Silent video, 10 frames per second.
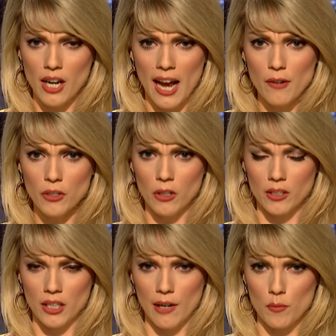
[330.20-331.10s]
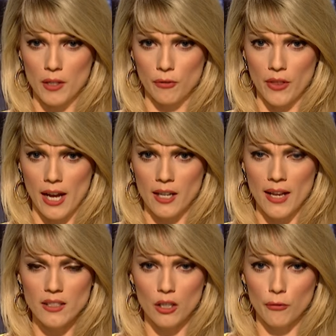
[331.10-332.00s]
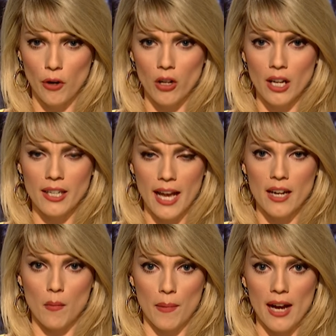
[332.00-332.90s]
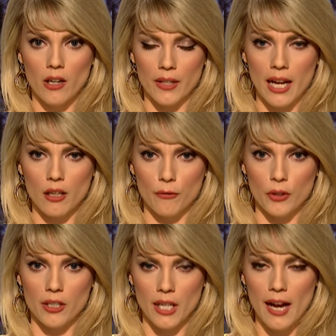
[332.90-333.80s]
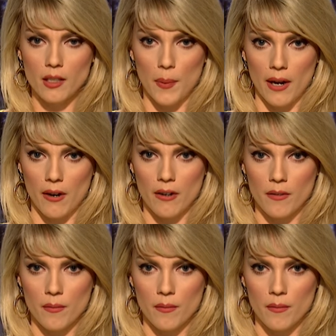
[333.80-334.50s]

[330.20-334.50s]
to have to look to government for that. And that's, that's right. going to fall again back on the California taxpayer.